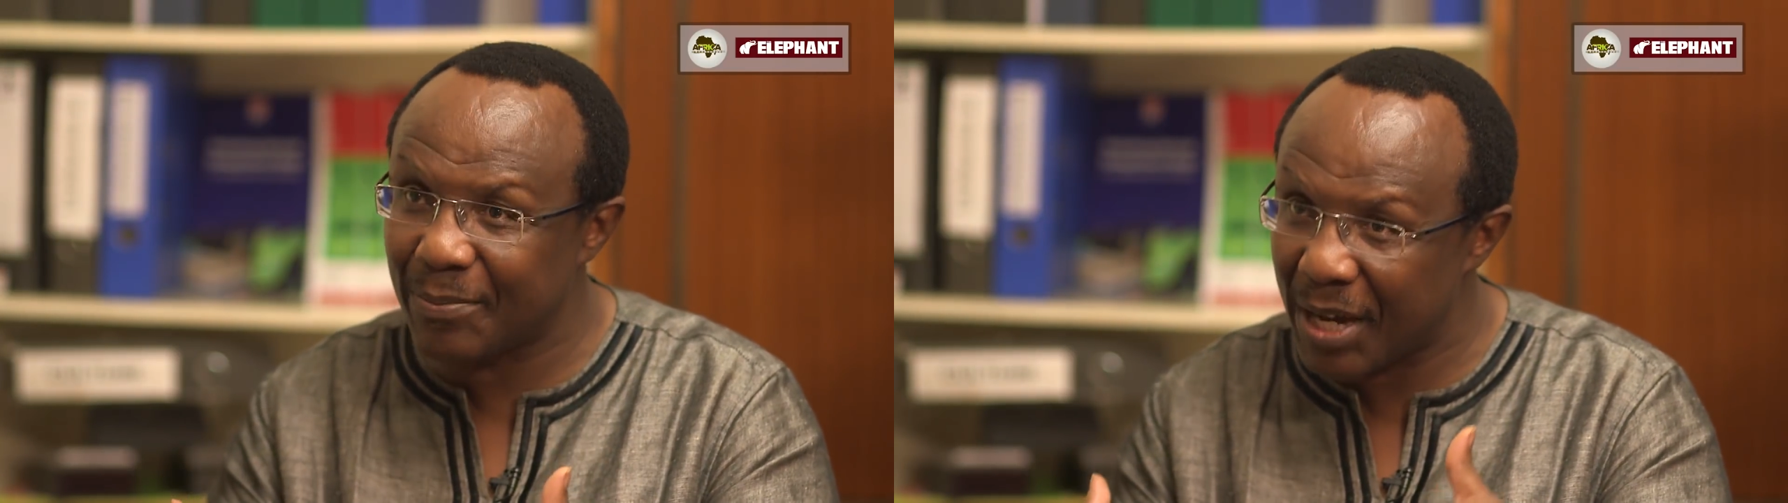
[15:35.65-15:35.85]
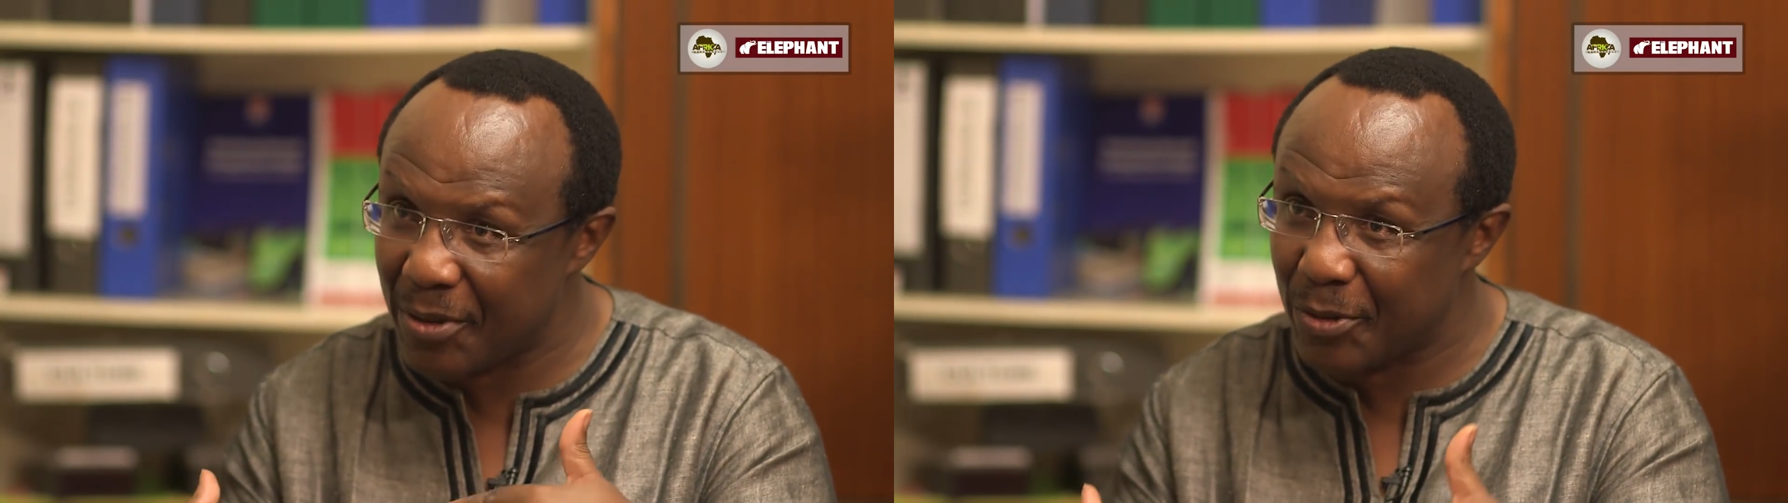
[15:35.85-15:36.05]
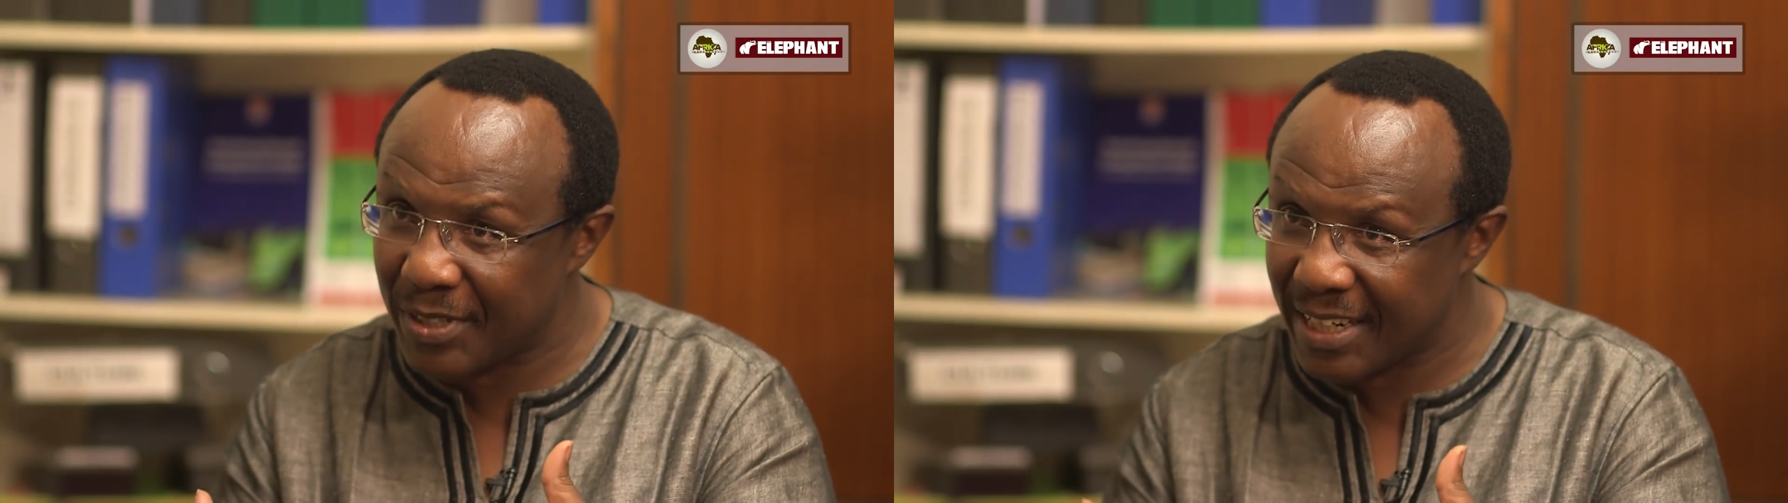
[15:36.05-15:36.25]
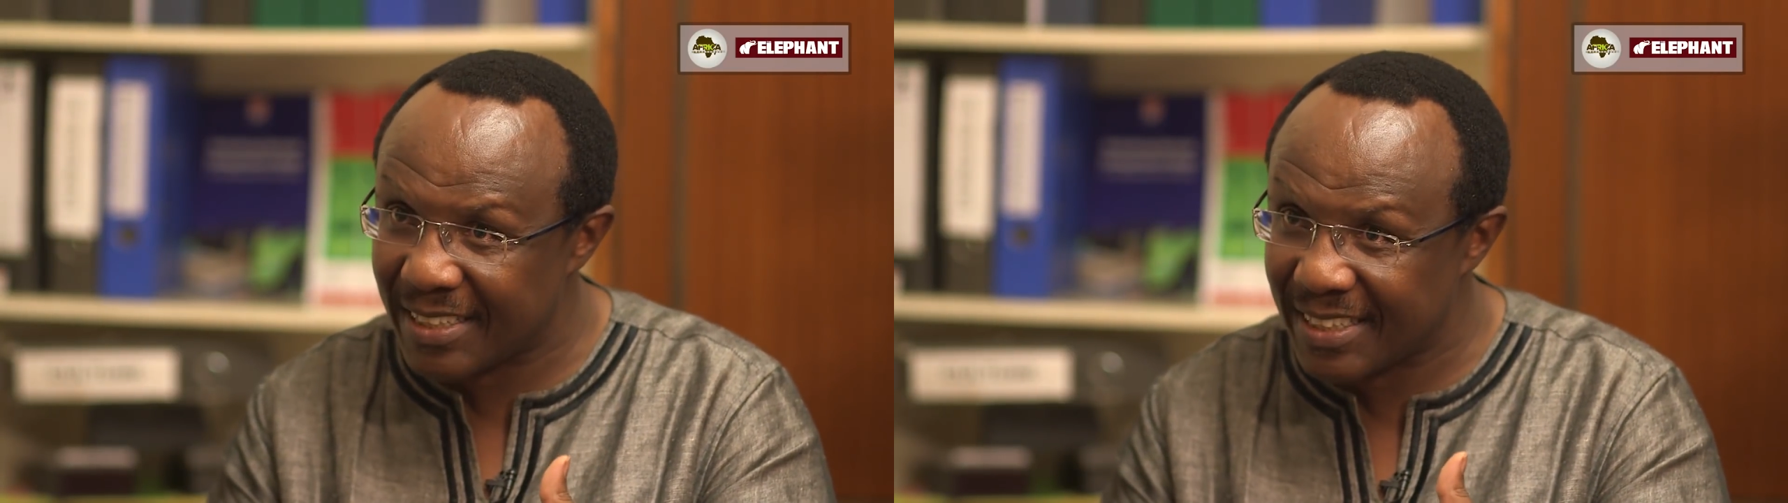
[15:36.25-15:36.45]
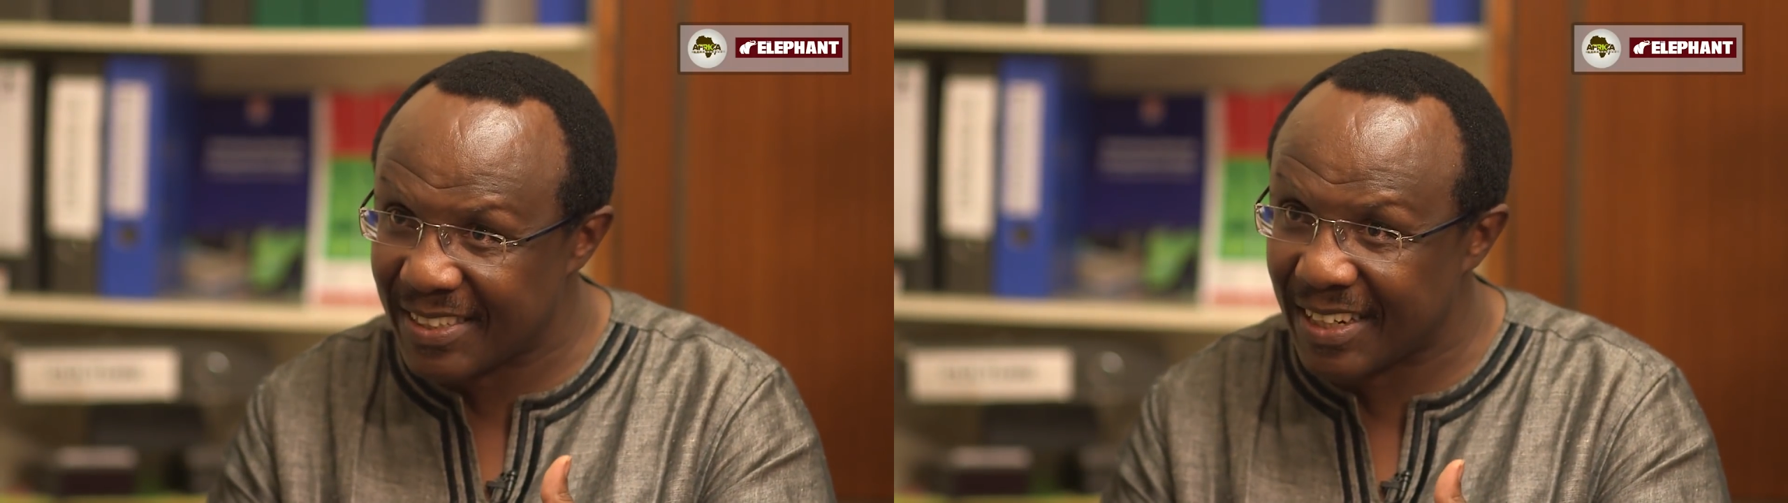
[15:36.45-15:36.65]
my own
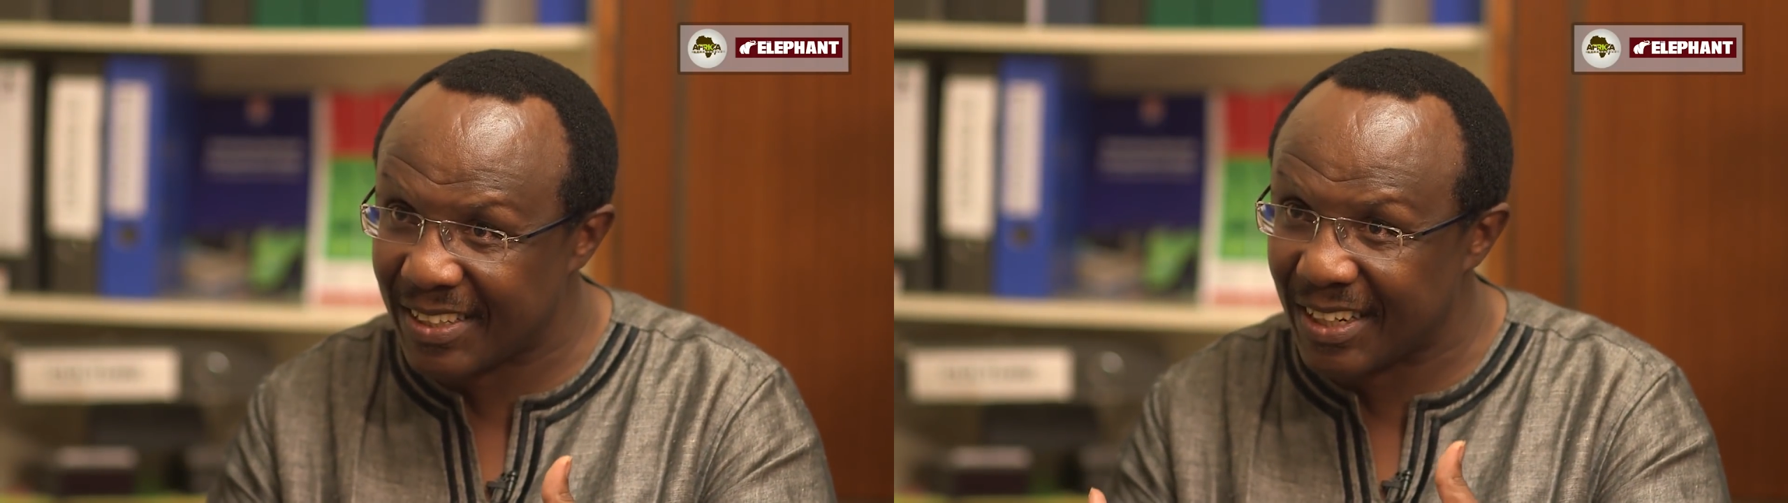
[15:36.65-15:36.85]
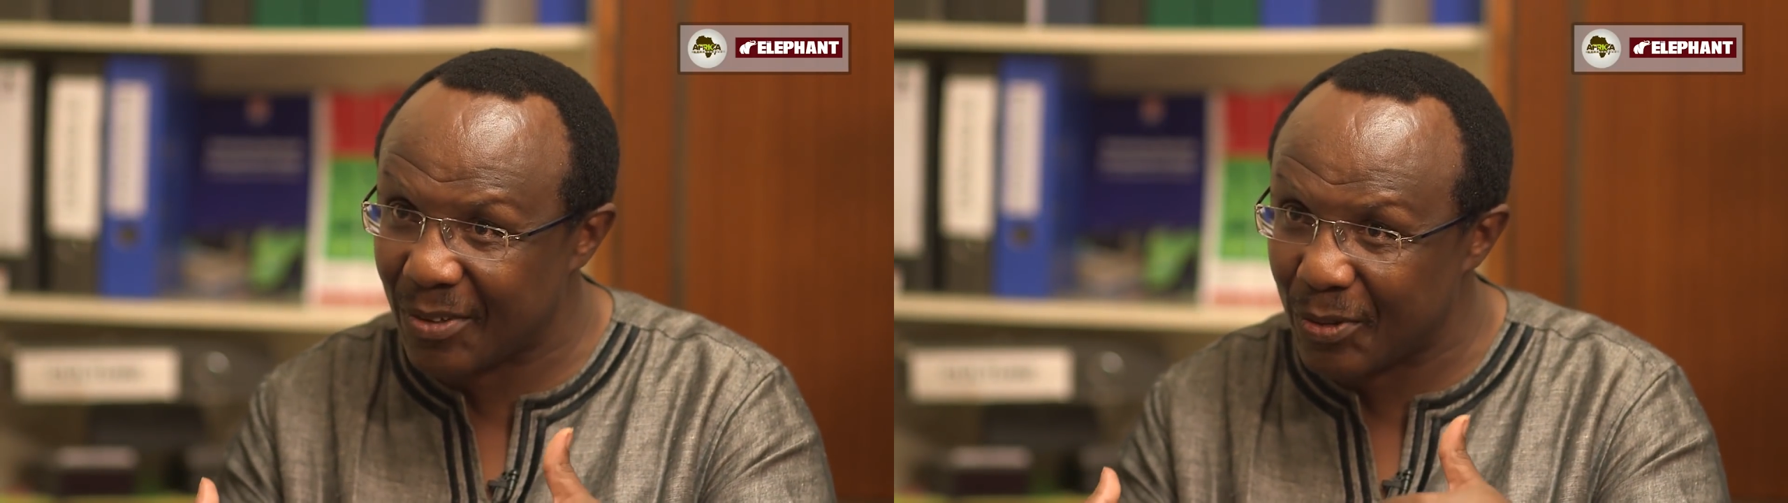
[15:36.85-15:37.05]
sense, is that